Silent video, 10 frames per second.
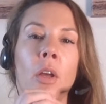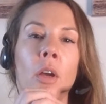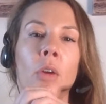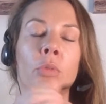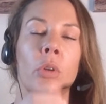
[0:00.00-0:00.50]

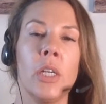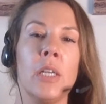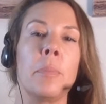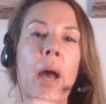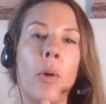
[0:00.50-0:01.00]
a
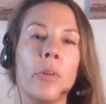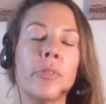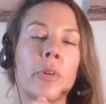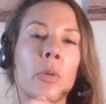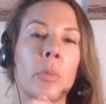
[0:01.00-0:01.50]
really
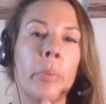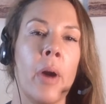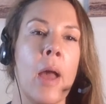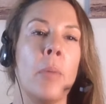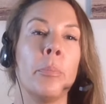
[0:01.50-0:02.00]
powerful
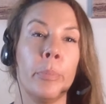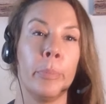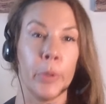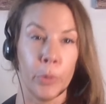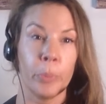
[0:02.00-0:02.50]
brand
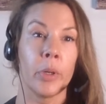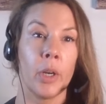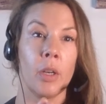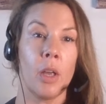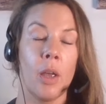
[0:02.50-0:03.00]
blueprint.